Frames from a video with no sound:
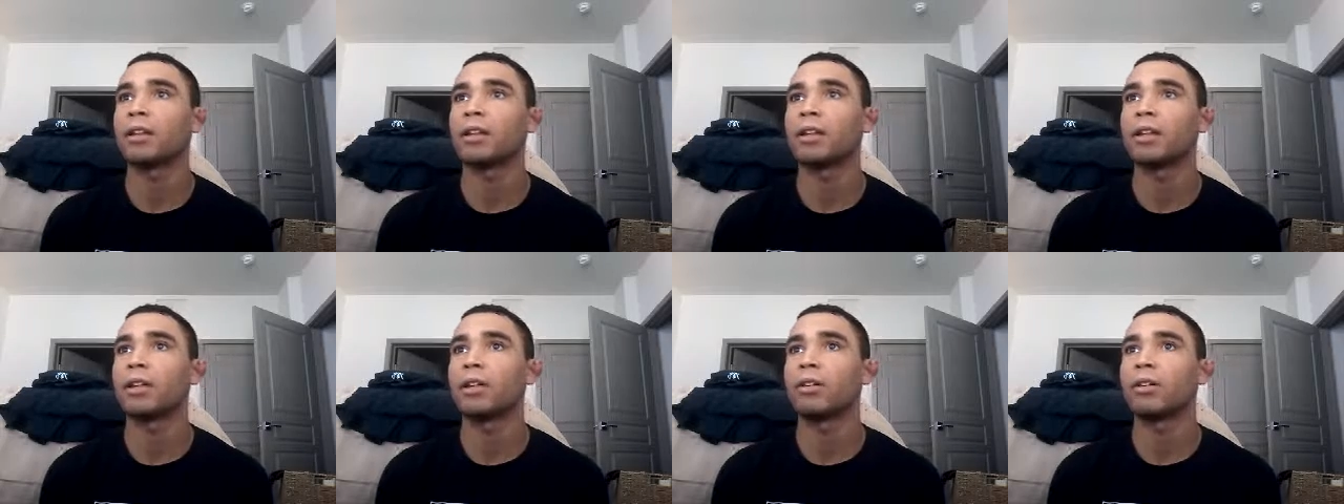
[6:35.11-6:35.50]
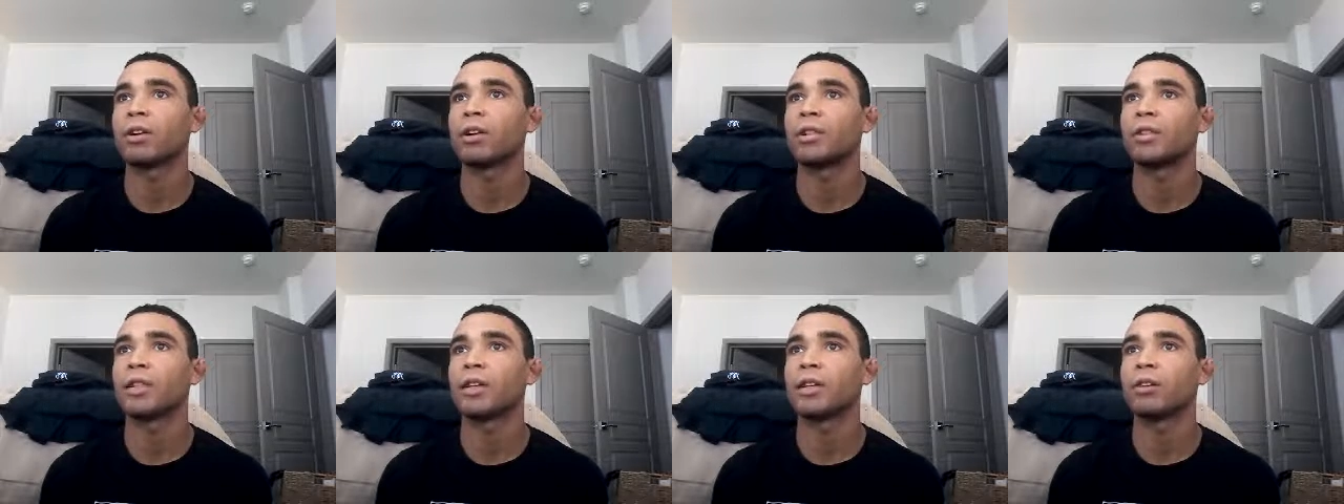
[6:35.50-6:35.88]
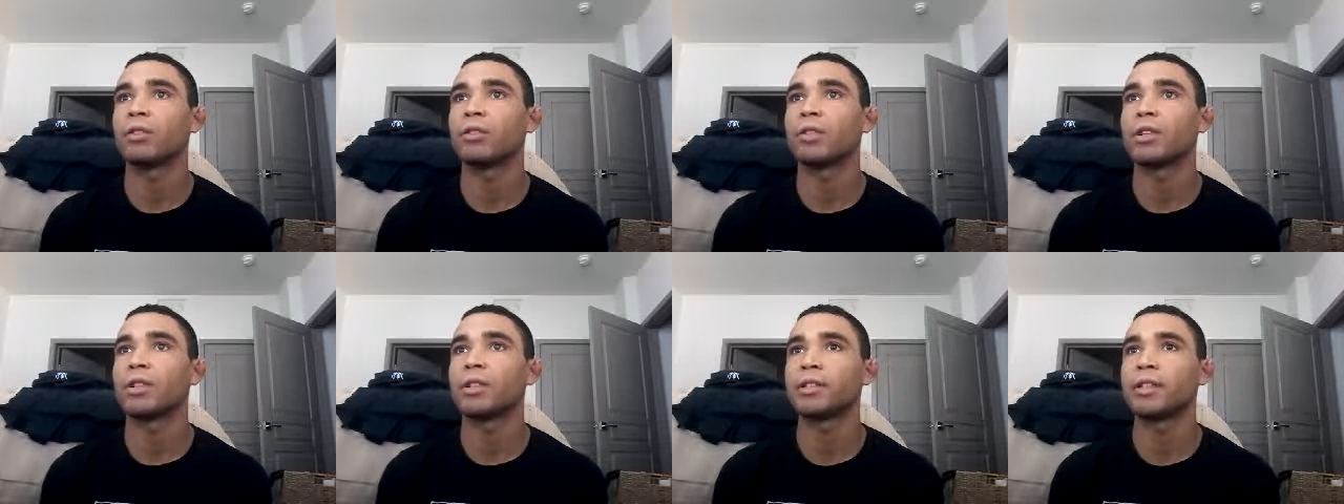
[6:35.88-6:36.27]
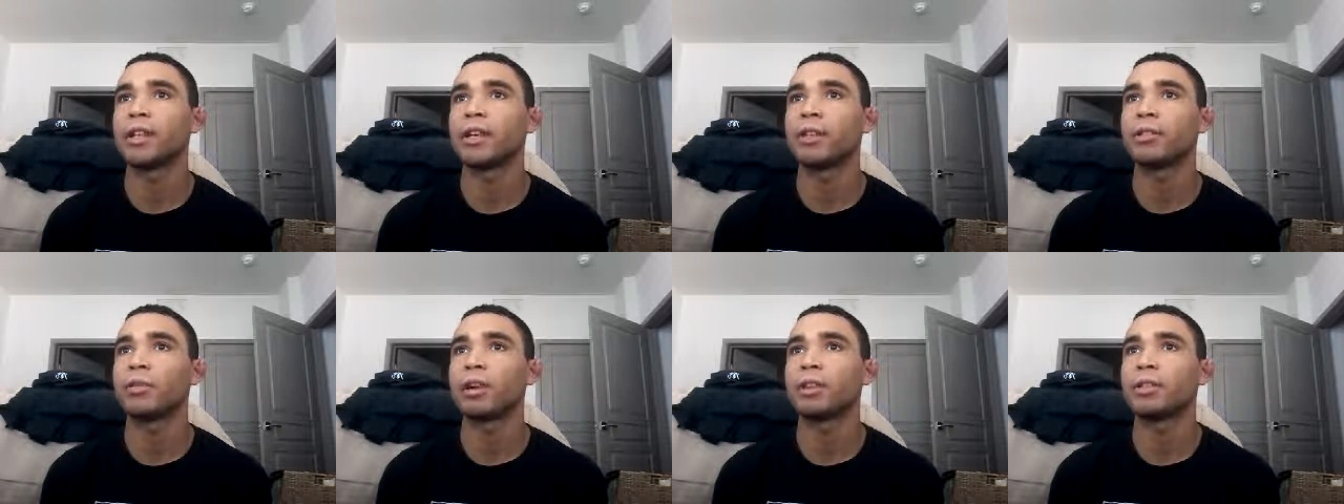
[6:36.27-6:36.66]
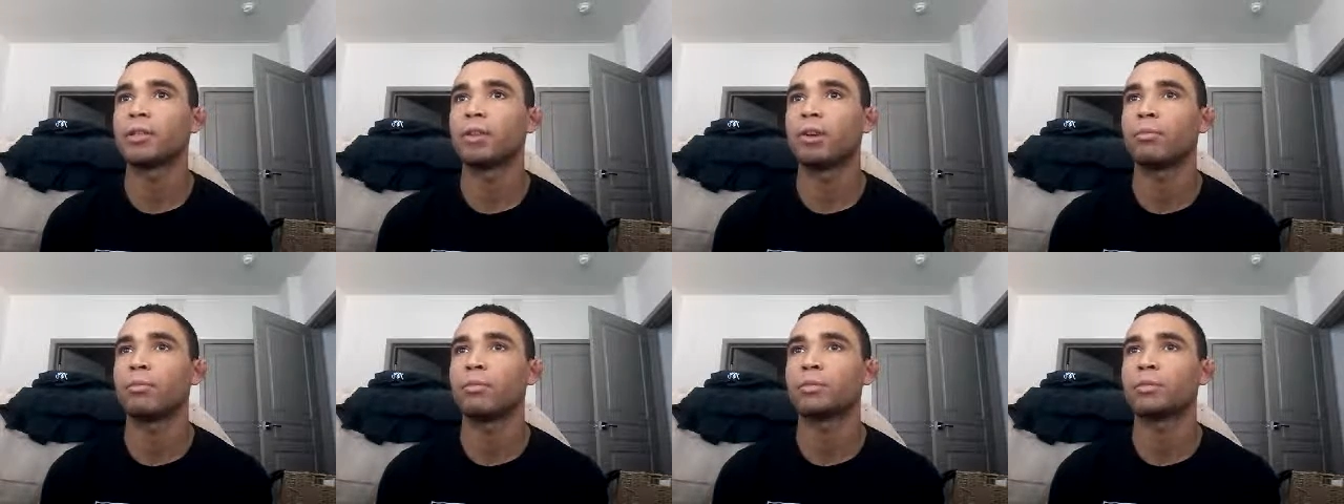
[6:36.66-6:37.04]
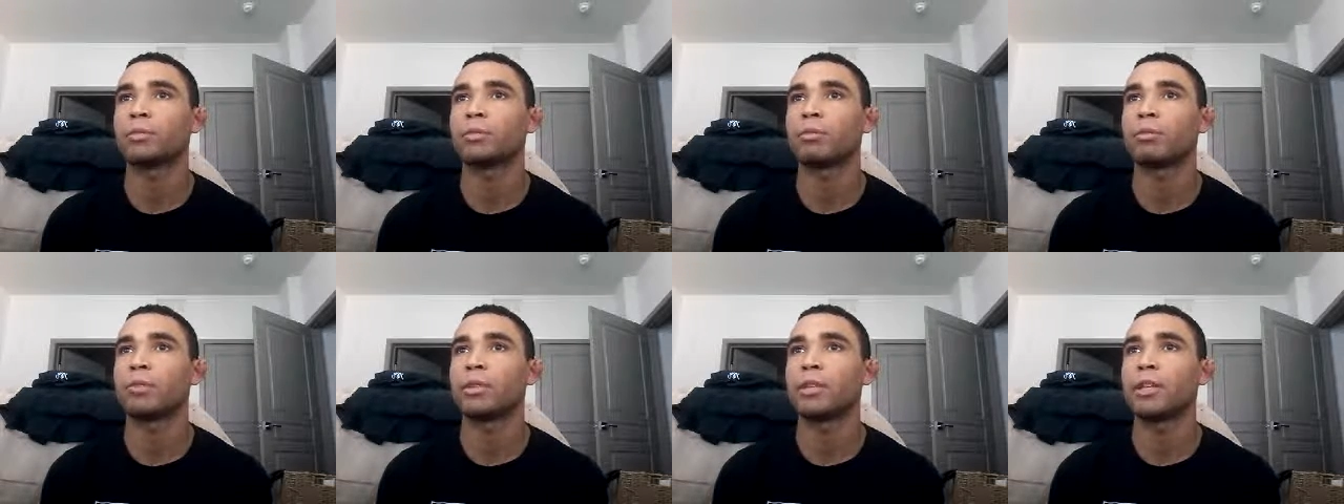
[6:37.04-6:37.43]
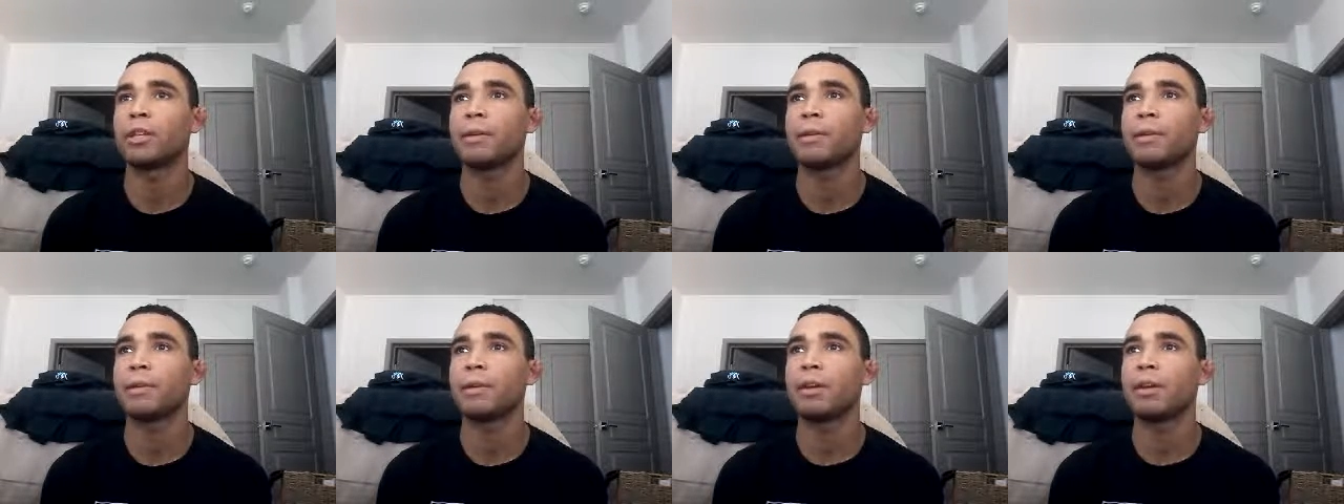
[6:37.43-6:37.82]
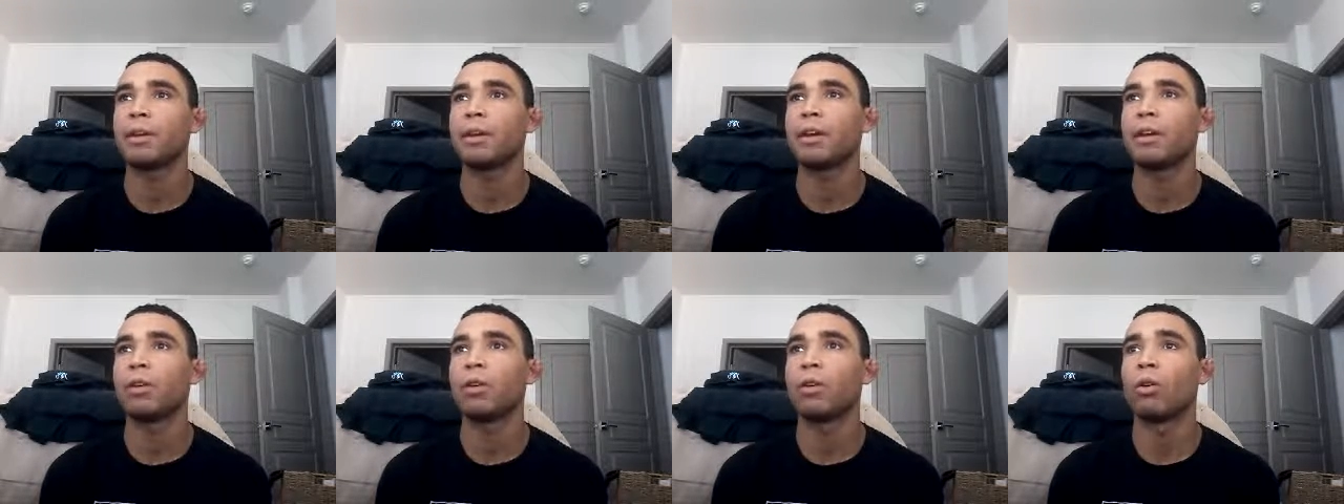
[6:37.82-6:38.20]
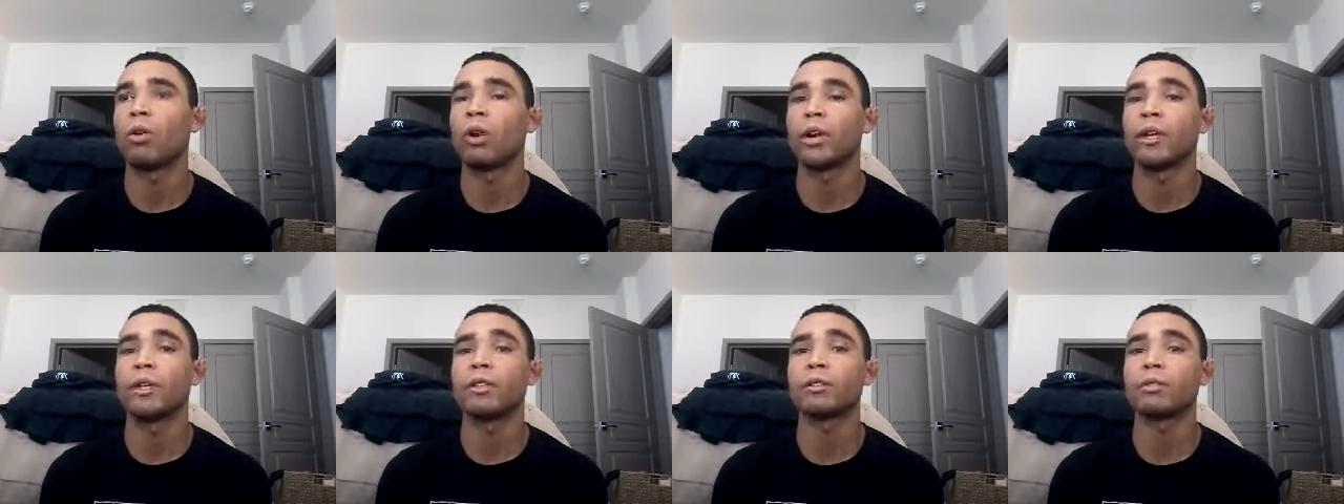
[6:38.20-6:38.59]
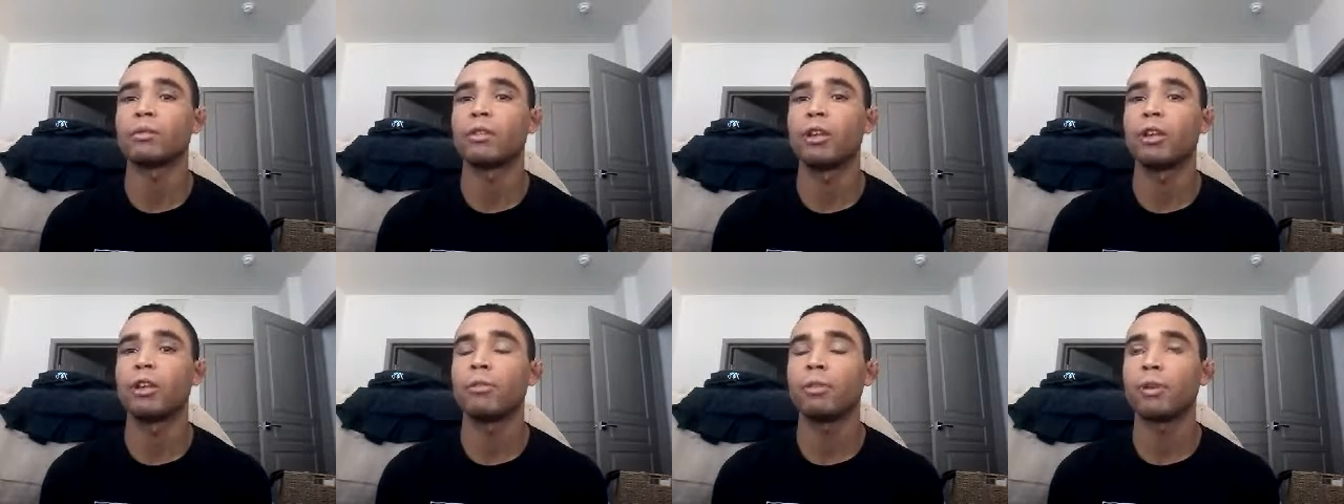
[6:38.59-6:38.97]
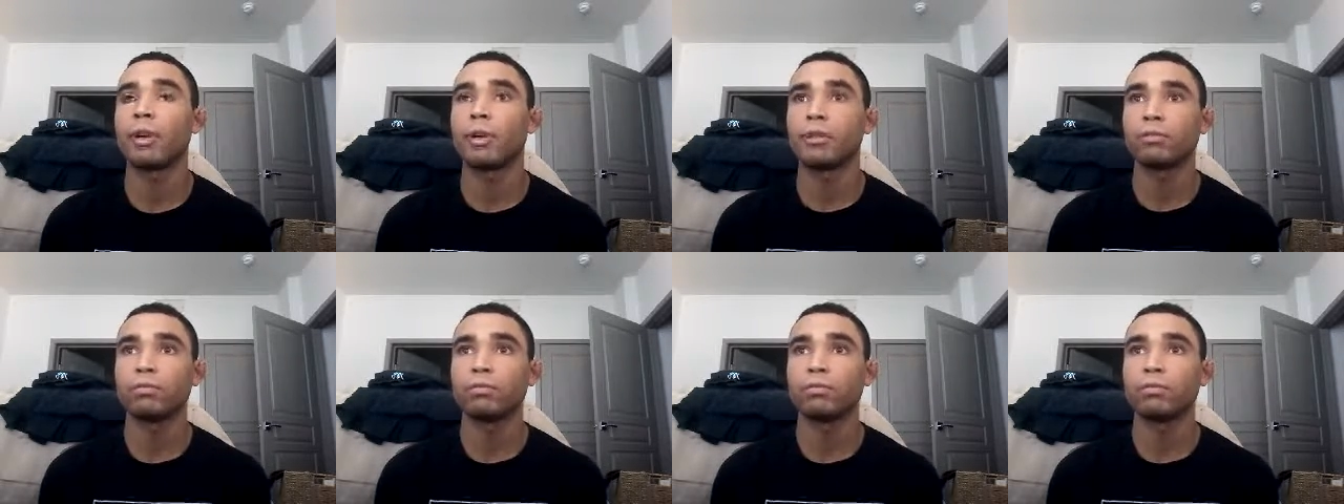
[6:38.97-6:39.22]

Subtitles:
You know, because they do this thing where it's almost a reap, or it is a reap,